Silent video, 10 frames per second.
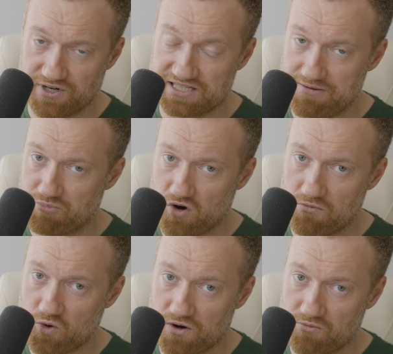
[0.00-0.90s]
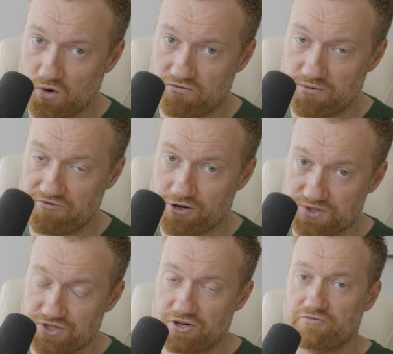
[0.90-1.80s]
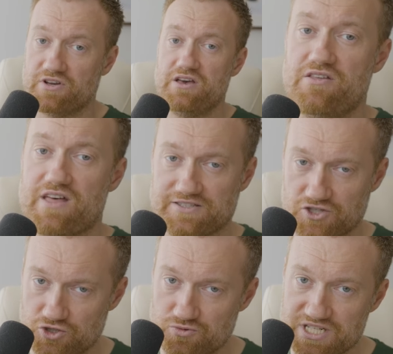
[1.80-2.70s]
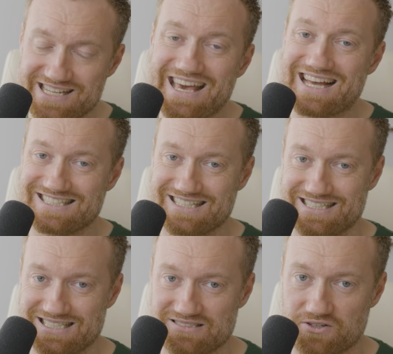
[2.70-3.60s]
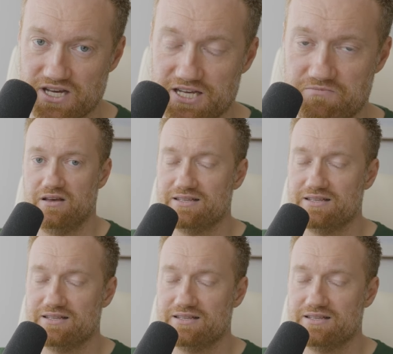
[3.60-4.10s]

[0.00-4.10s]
When I say borrow more and more from the Federal Reserve, that's a unique entity, okay?